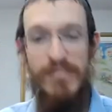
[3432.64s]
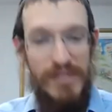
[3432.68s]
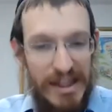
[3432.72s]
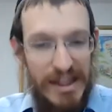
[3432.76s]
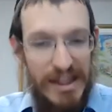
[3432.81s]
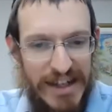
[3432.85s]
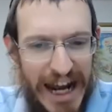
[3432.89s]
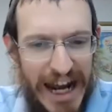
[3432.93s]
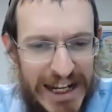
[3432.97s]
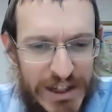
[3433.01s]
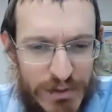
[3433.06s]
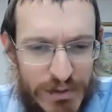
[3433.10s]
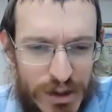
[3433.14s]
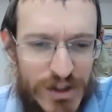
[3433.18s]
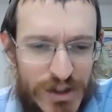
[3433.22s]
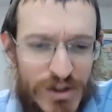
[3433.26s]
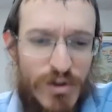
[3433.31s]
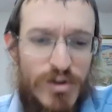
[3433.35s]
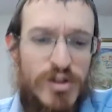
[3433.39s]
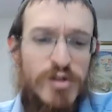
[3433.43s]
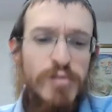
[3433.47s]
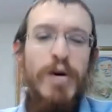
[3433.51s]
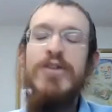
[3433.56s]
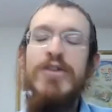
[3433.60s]
That's what's
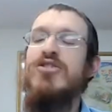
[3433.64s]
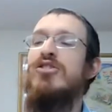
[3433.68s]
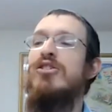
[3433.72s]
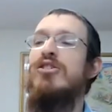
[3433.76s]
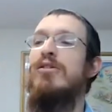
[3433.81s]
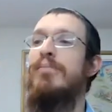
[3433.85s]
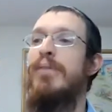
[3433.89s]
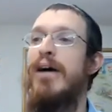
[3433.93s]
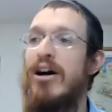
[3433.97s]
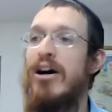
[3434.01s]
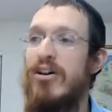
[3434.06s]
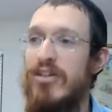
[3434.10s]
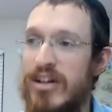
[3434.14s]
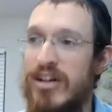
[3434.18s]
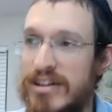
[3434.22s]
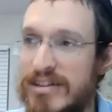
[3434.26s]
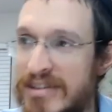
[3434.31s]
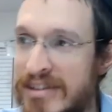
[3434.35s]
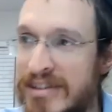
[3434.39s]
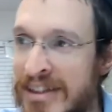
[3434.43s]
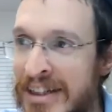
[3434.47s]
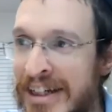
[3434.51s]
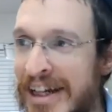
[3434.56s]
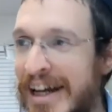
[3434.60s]
so special about us.
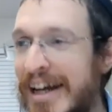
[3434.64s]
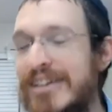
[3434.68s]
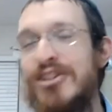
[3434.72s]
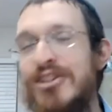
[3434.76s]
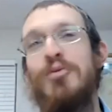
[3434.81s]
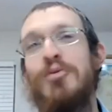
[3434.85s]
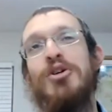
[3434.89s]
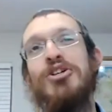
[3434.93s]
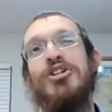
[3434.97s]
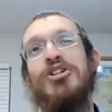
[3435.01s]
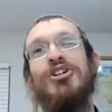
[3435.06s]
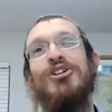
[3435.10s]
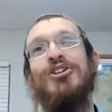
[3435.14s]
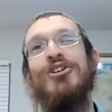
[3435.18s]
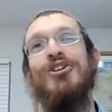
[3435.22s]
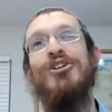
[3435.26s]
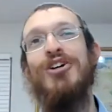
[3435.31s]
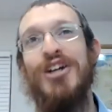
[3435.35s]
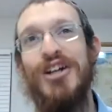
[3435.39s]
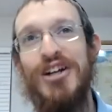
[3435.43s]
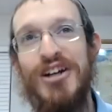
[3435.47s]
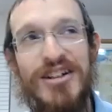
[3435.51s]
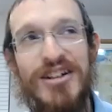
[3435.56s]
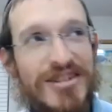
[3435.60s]
And so we shouldn't
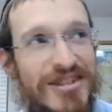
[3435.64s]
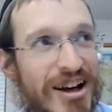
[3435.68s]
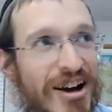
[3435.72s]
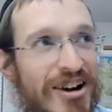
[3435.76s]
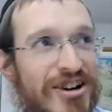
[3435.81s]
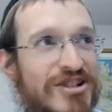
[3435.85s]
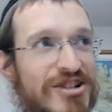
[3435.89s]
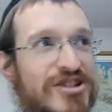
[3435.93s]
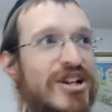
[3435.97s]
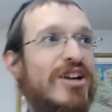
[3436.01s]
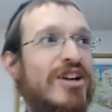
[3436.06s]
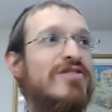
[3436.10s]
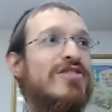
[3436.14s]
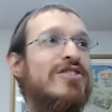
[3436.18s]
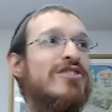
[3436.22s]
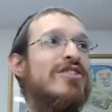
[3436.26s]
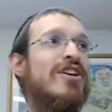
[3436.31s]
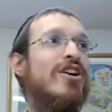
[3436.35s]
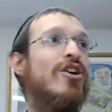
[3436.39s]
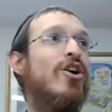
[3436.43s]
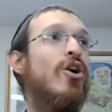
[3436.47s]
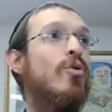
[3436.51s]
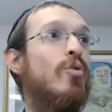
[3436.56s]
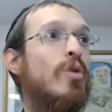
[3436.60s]
look at us ourselves and
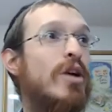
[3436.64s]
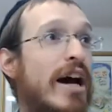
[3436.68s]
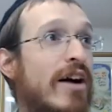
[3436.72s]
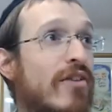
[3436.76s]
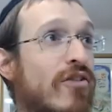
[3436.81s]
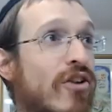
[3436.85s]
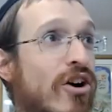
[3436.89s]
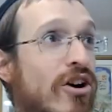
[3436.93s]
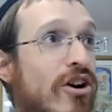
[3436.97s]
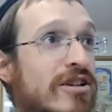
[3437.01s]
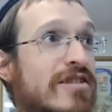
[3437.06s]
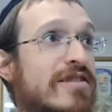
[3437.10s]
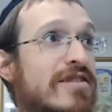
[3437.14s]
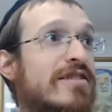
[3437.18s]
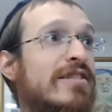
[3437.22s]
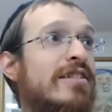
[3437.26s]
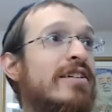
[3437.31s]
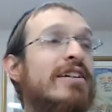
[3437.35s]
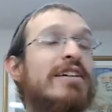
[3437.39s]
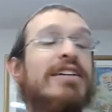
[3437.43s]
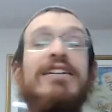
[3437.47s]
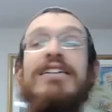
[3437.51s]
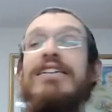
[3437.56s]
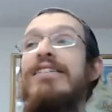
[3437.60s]
say, oh, we have all this
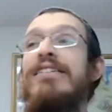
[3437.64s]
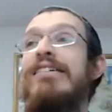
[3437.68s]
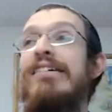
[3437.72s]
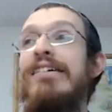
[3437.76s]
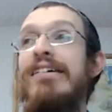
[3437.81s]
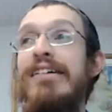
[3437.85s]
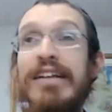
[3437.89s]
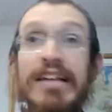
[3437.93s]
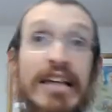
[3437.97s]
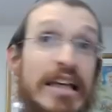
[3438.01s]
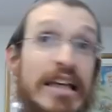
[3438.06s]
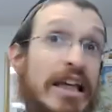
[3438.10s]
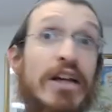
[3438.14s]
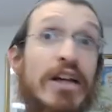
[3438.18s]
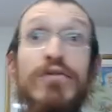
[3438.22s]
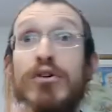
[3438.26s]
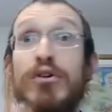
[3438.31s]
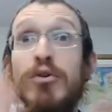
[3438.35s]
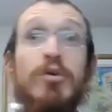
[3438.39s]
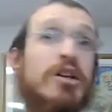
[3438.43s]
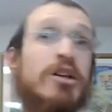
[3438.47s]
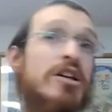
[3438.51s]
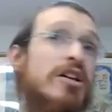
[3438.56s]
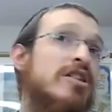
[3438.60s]

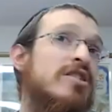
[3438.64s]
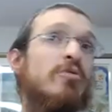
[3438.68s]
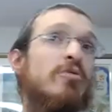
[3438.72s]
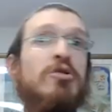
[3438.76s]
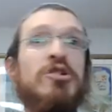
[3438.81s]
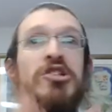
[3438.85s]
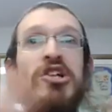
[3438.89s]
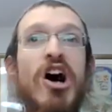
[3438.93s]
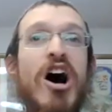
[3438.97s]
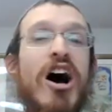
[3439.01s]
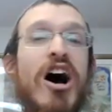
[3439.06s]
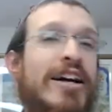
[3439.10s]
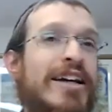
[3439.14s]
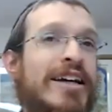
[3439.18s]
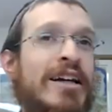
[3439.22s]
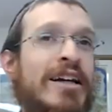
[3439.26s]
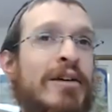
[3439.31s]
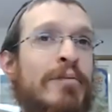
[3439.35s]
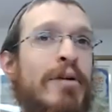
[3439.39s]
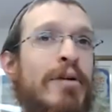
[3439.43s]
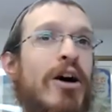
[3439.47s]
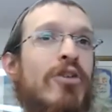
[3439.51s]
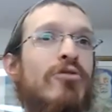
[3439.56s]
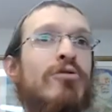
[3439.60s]
evil within us that we're talking
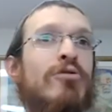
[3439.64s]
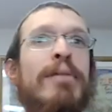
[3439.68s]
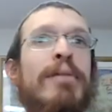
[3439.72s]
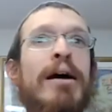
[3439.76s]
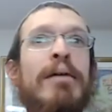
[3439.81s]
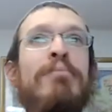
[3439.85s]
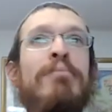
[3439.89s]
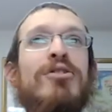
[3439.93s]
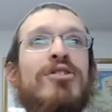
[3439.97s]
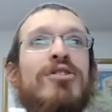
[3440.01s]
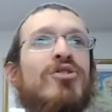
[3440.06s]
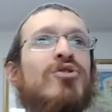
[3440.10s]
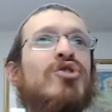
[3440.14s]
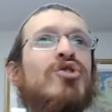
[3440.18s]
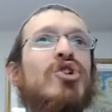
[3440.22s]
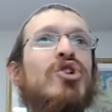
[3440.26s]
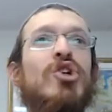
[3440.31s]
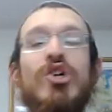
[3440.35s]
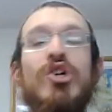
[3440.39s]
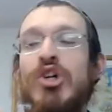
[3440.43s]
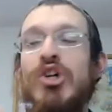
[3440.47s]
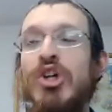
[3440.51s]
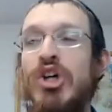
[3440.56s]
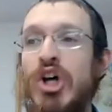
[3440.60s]
about. Remember, those
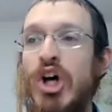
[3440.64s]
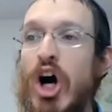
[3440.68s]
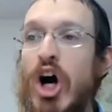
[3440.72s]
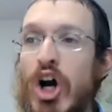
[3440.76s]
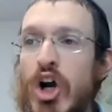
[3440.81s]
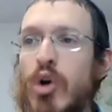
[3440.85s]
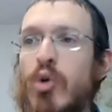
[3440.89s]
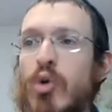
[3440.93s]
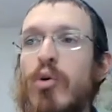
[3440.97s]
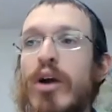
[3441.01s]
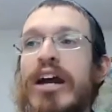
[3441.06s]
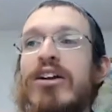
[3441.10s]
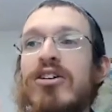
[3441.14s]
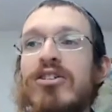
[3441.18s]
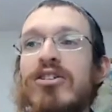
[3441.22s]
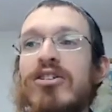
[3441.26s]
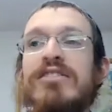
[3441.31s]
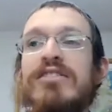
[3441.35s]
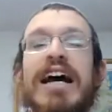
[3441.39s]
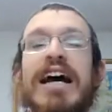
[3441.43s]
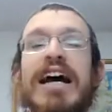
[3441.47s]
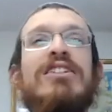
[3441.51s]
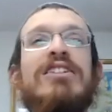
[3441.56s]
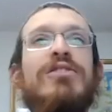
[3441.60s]
are a greater
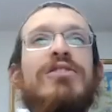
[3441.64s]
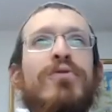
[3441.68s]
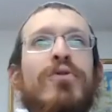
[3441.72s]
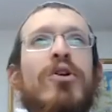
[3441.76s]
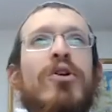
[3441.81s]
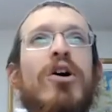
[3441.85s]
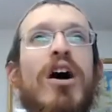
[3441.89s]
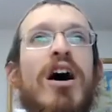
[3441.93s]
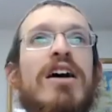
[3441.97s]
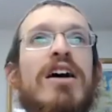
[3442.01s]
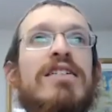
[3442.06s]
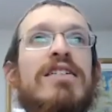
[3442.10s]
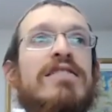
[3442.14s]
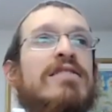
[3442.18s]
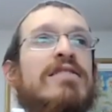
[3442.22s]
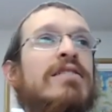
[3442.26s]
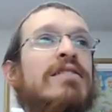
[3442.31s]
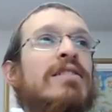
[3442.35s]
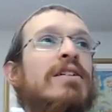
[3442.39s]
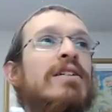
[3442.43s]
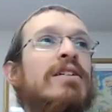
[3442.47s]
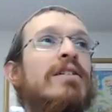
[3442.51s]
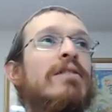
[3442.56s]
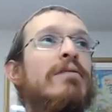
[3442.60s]
test for us
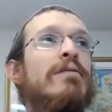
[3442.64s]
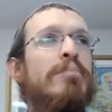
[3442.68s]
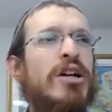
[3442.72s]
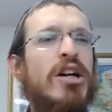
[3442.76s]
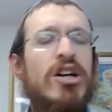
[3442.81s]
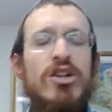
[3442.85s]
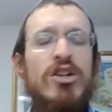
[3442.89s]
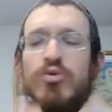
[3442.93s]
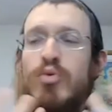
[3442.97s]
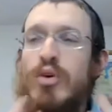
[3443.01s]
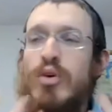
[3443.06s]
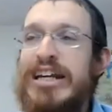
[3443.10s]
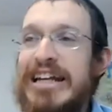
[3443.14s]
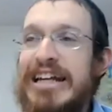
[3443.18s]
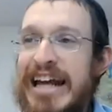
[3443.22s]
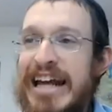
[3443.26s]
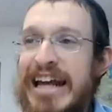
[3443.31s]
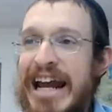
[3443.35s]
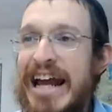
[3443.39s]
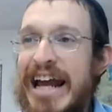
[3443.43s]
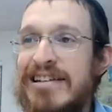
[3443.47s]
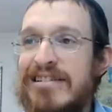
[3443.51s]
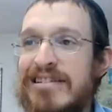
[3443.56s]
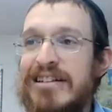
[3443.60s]
because we can
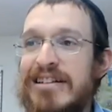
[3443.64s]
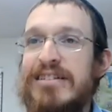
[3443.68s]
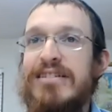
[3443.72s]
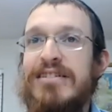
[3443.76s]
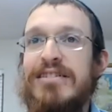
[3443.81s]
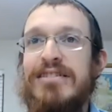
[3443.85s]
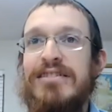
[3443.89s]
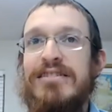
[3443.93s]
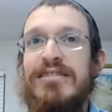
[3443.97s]
handle it.